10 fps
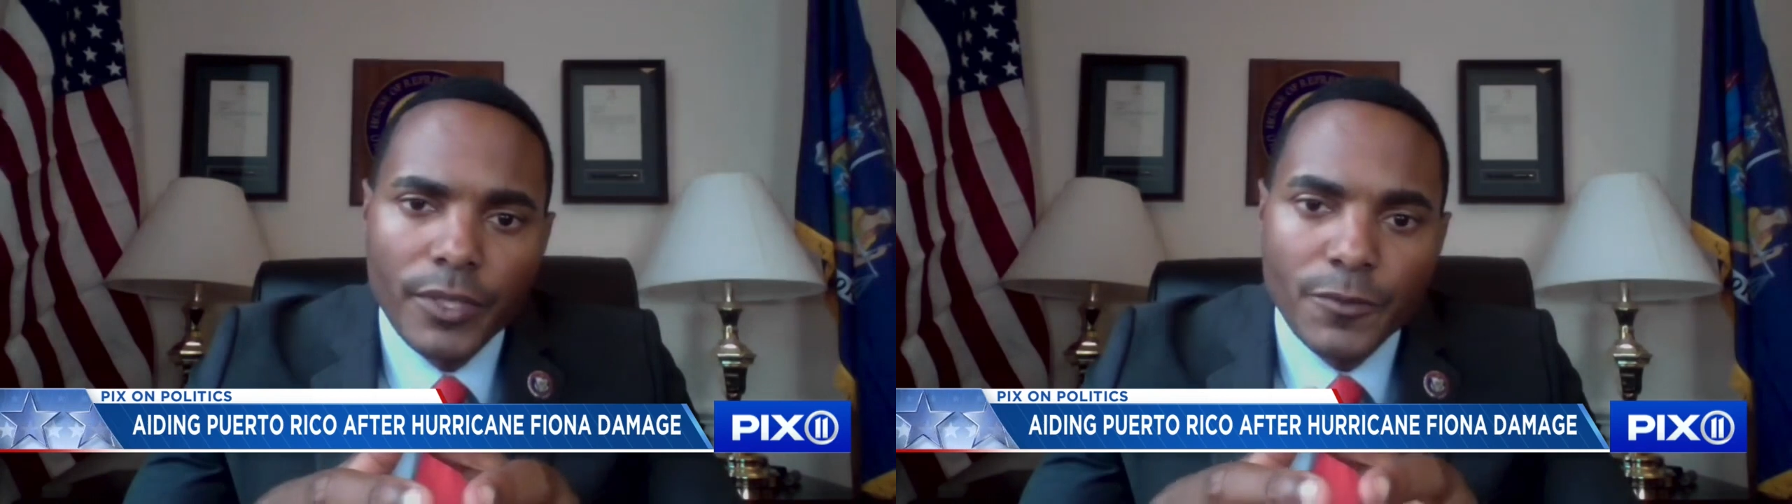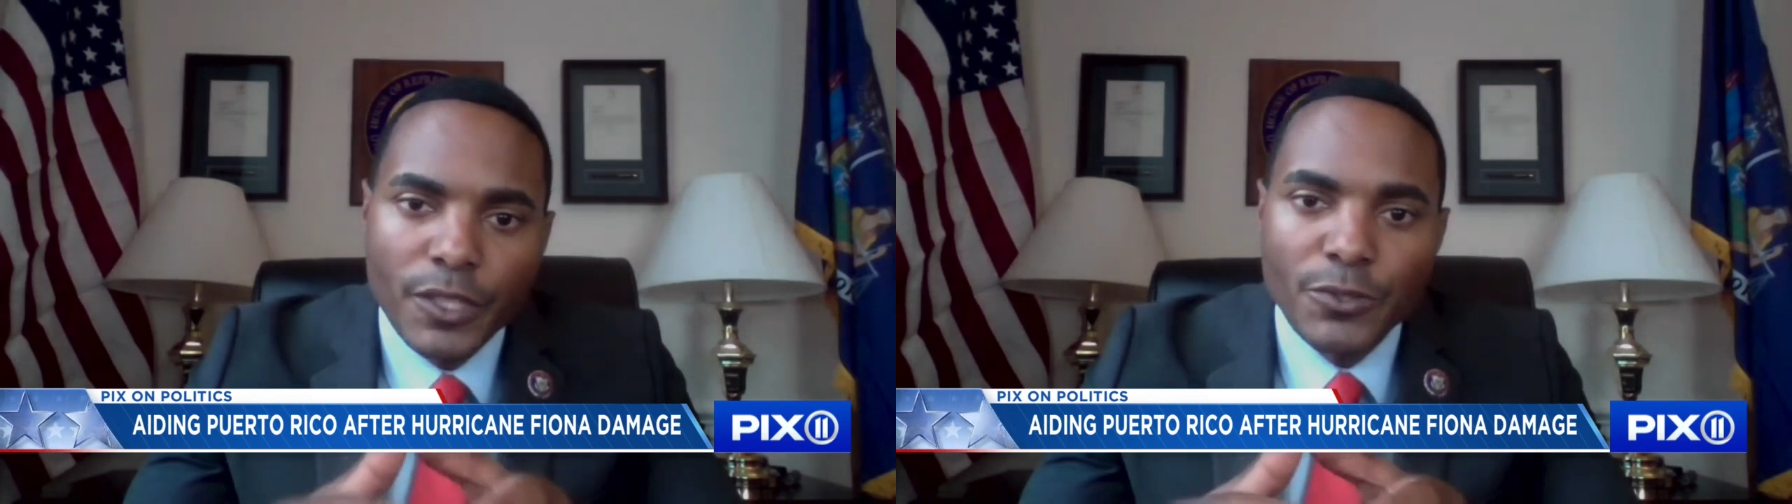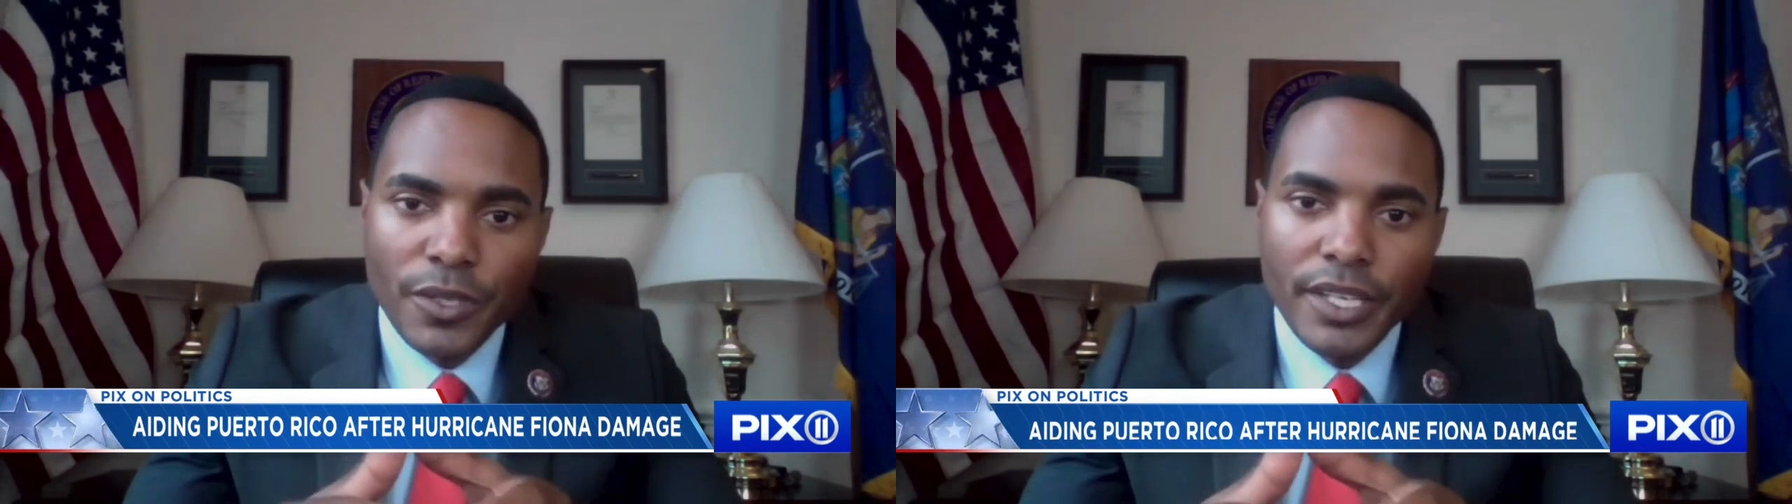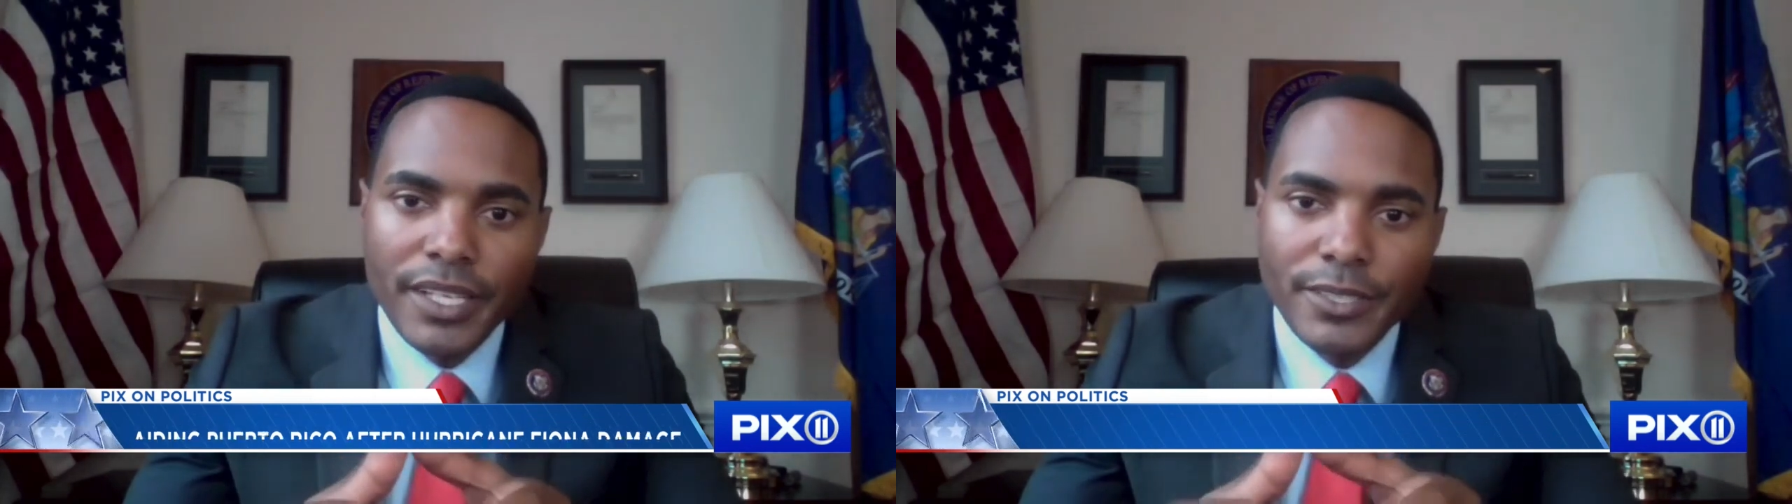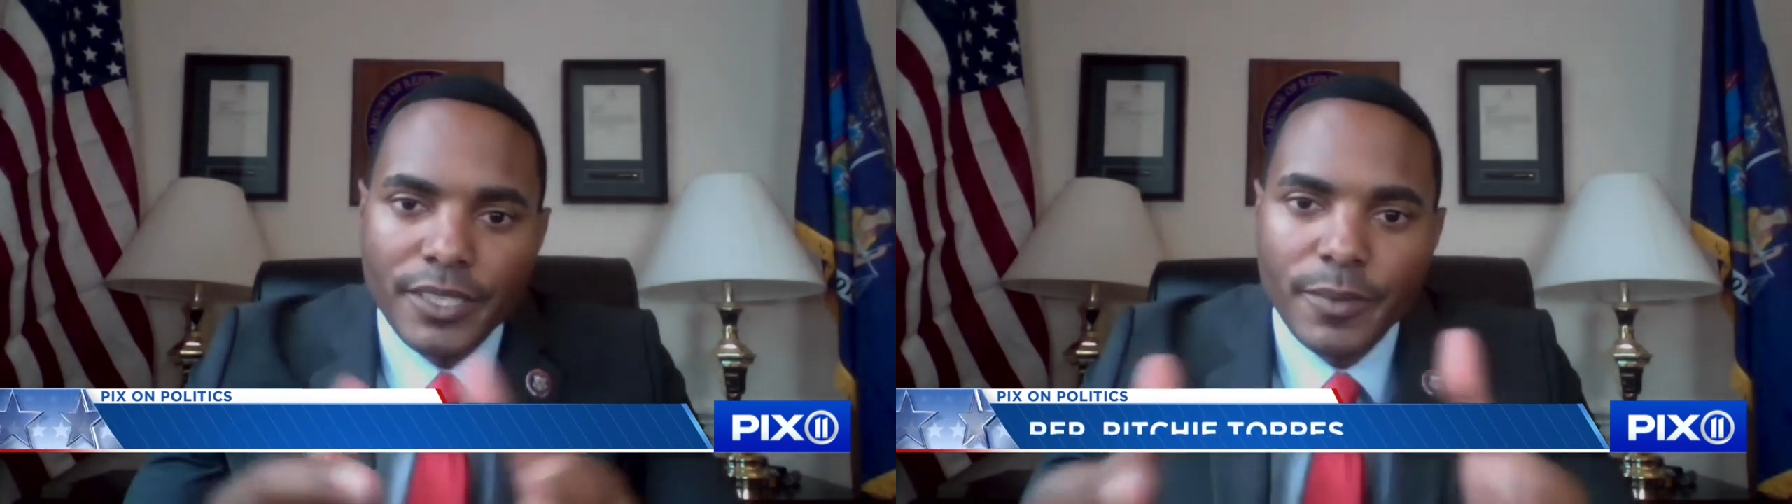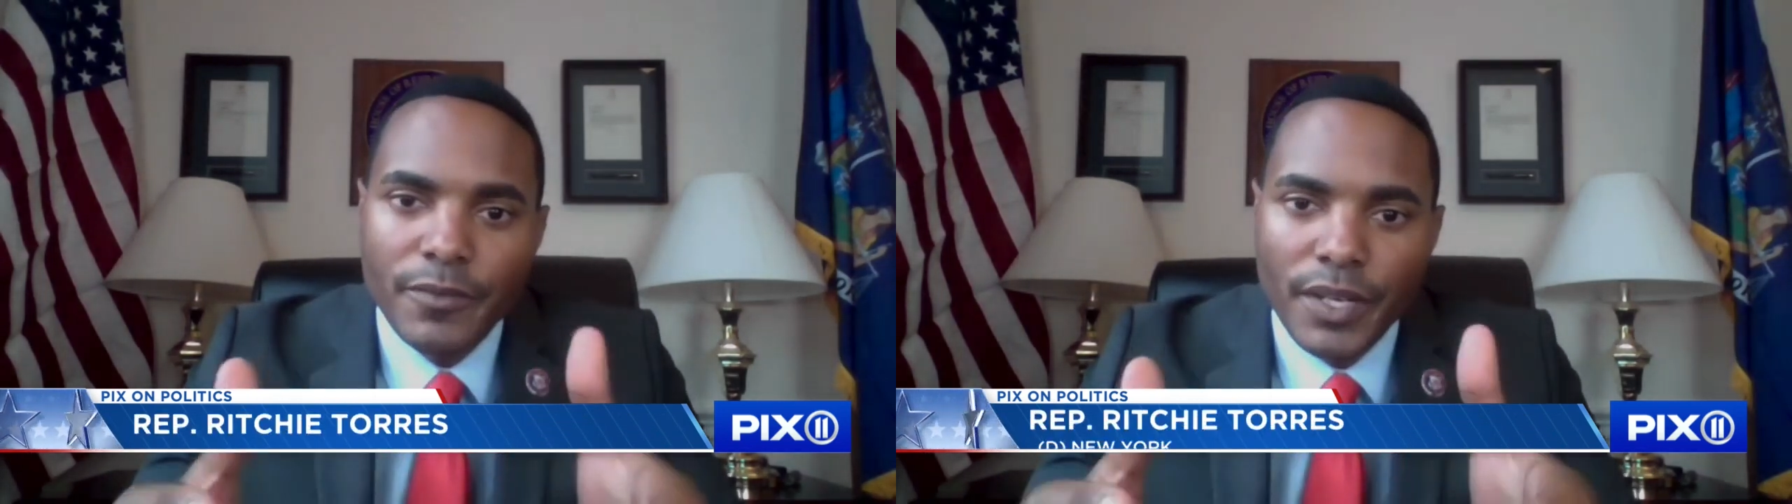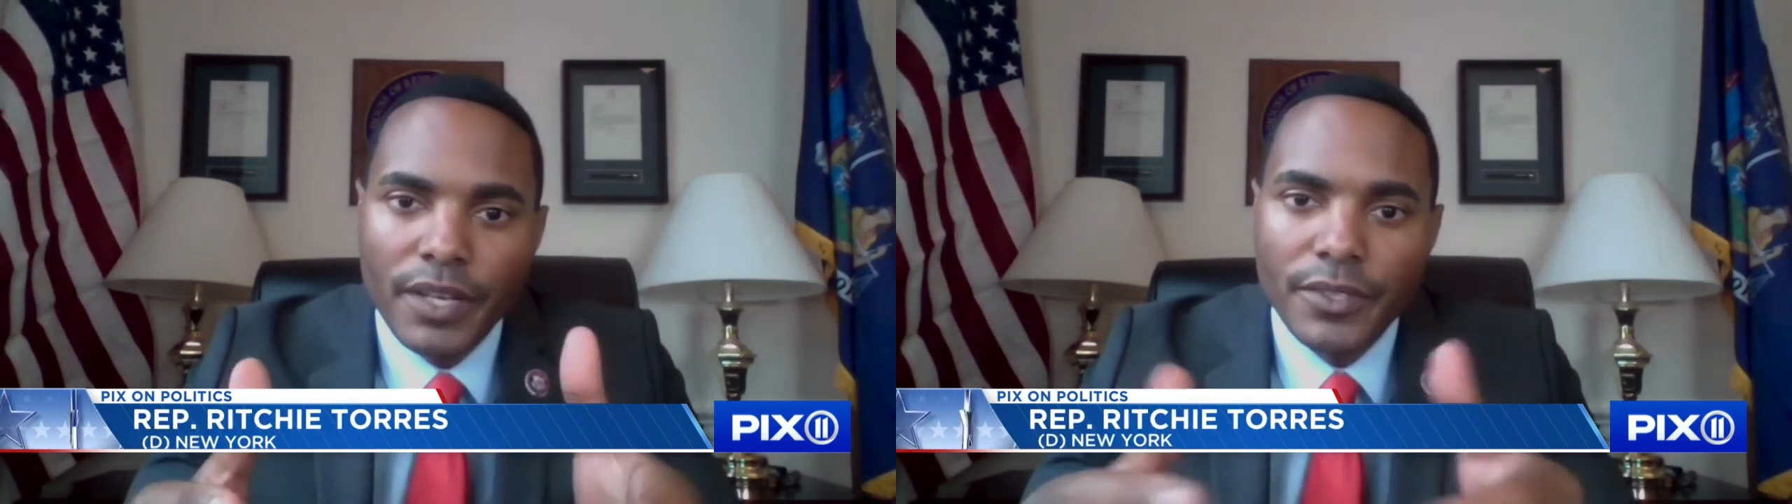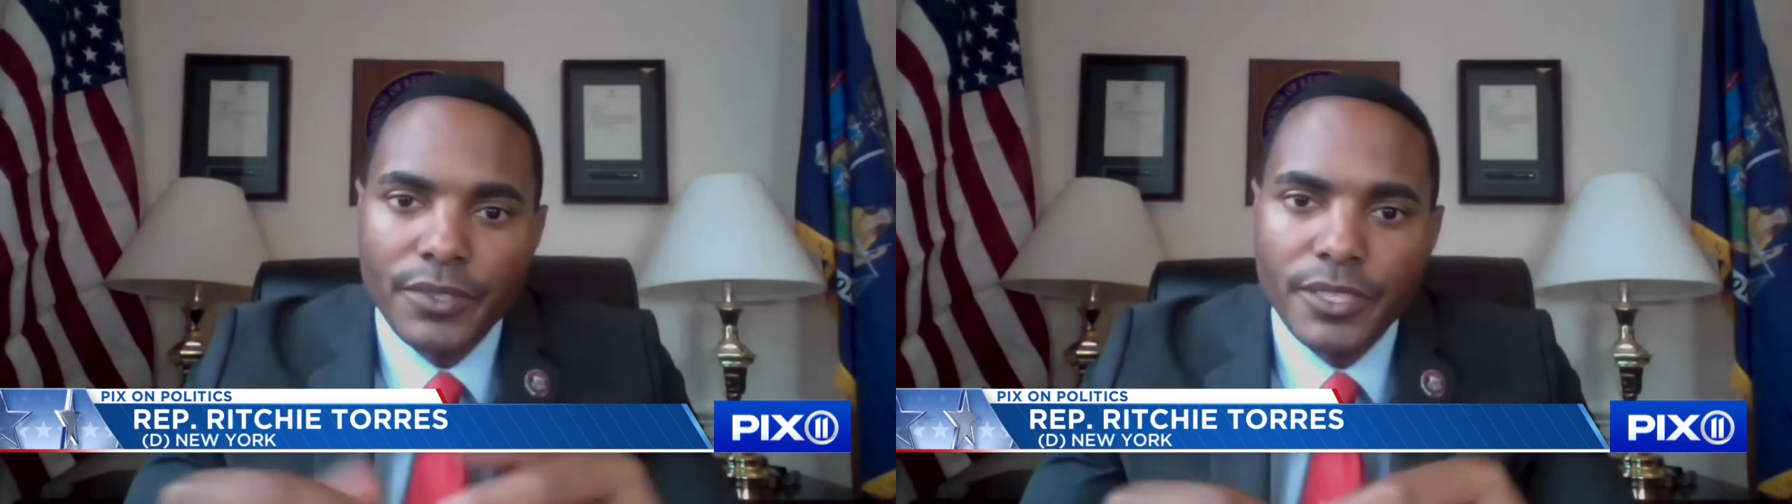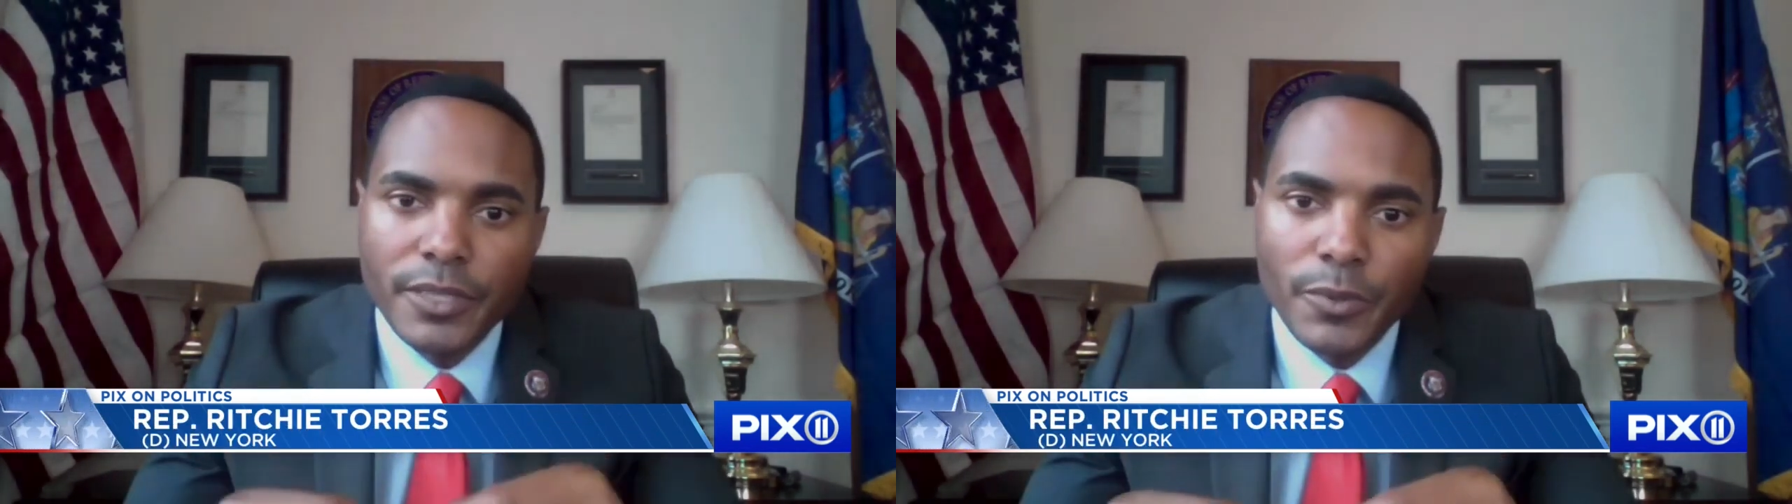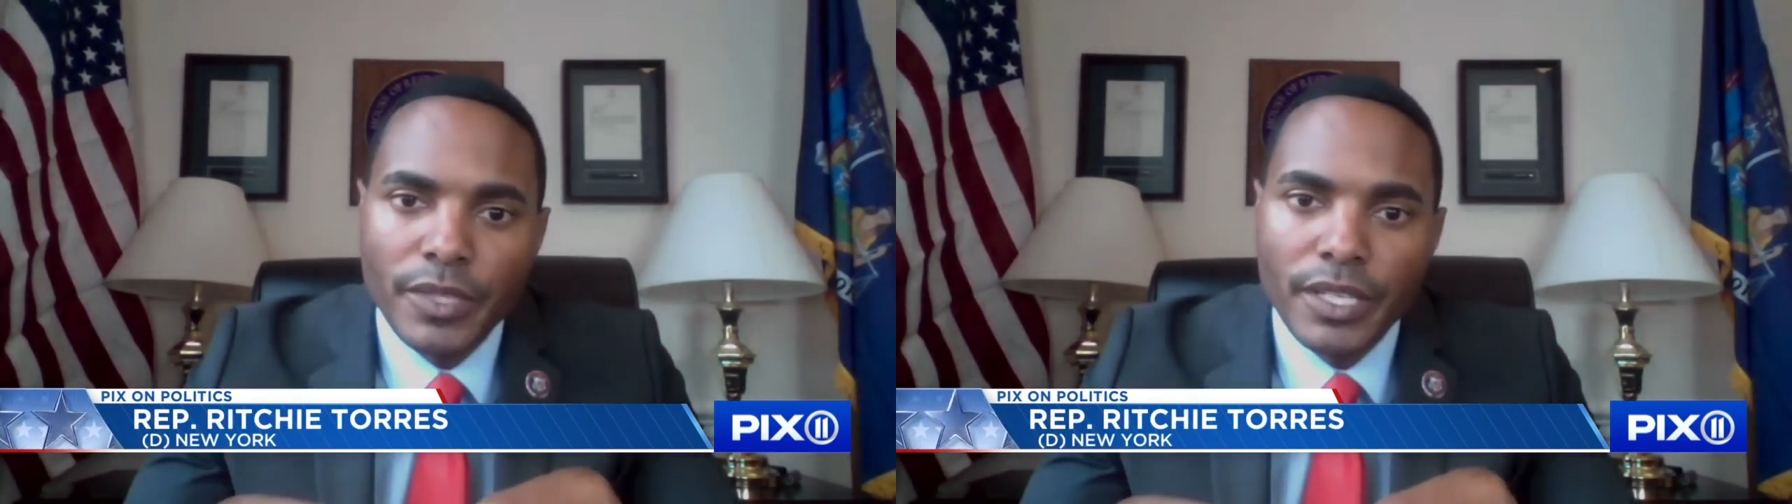what's frustrating is it's been five years
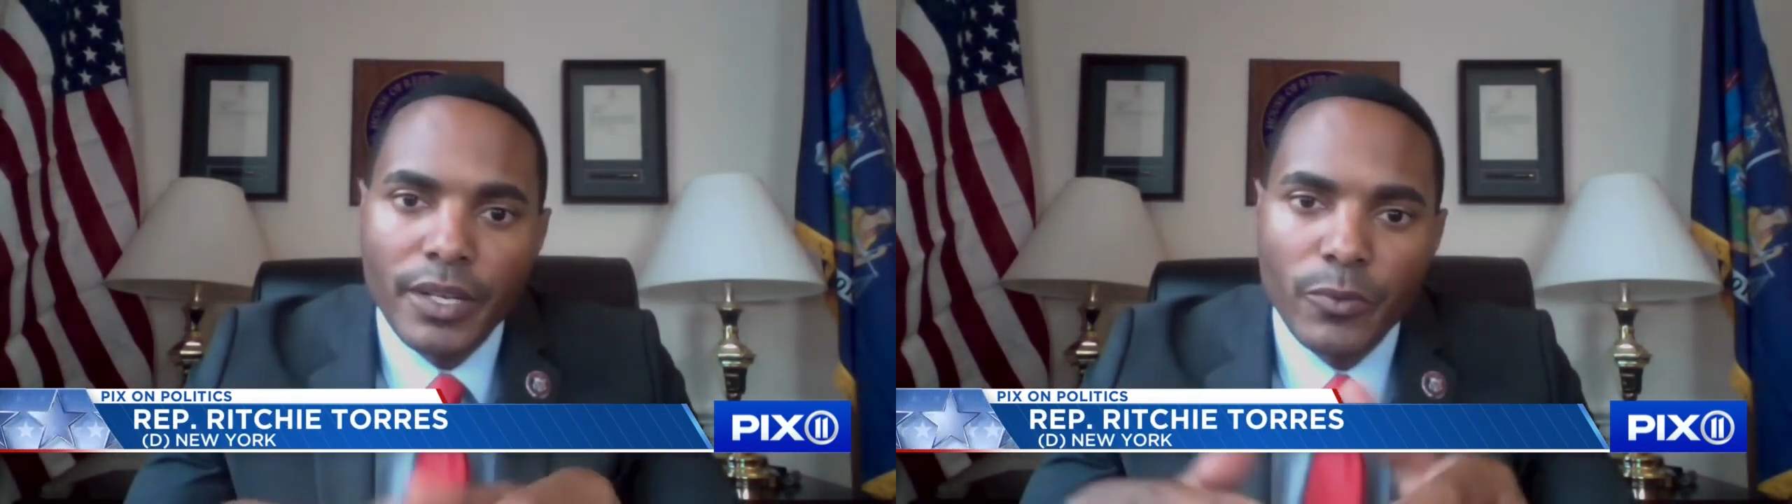since Maria,